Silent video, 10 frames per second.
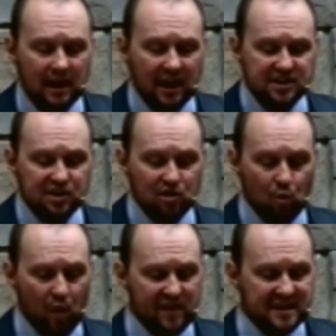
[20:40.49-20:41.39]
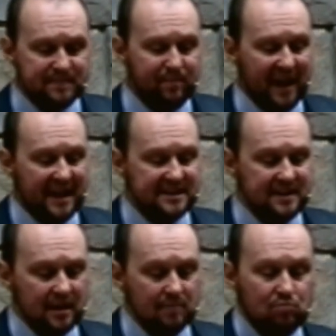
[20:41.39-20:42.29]
into the one that's based
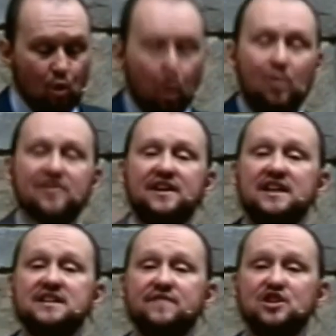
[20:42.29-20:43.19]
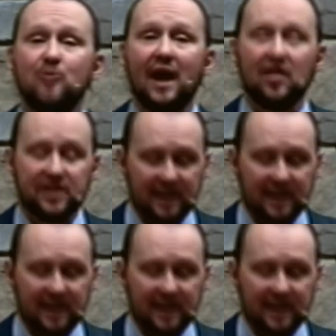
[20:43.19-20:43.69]
more within individuality,